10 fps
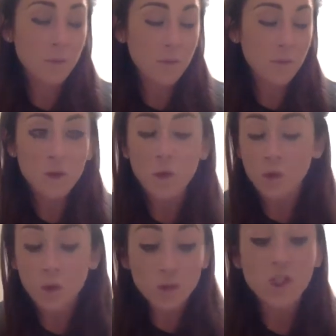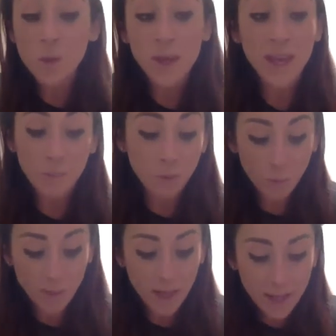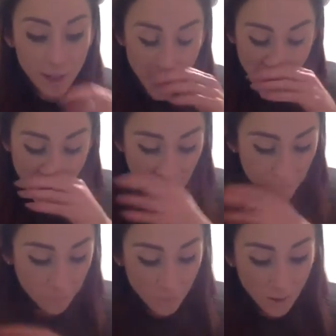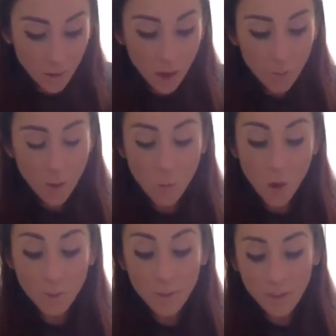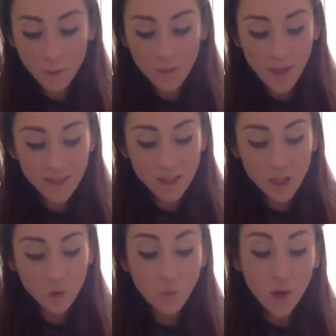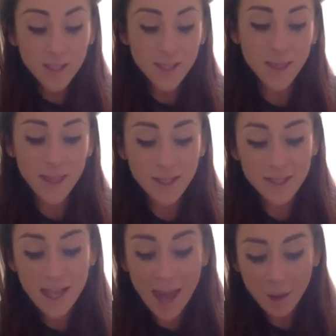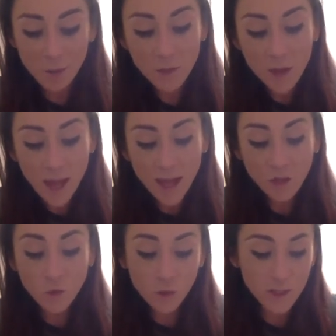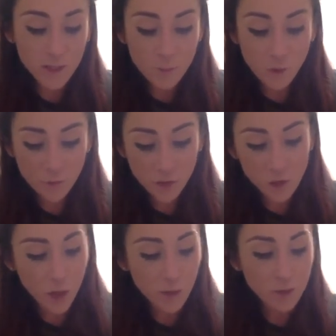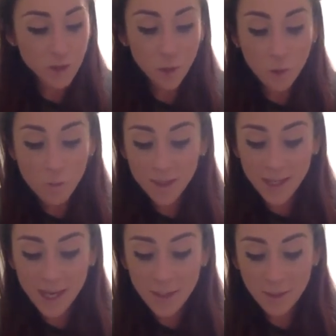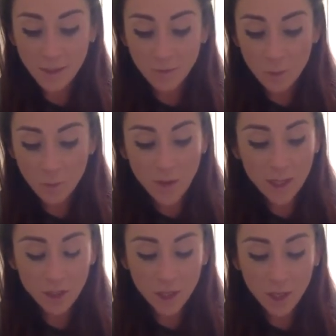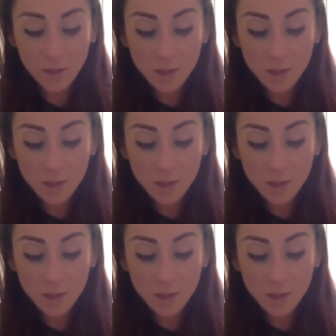you're not doing it properly. And what I mean by that is that you're writing things down and crossing them off as you go. So on my daily method of operation,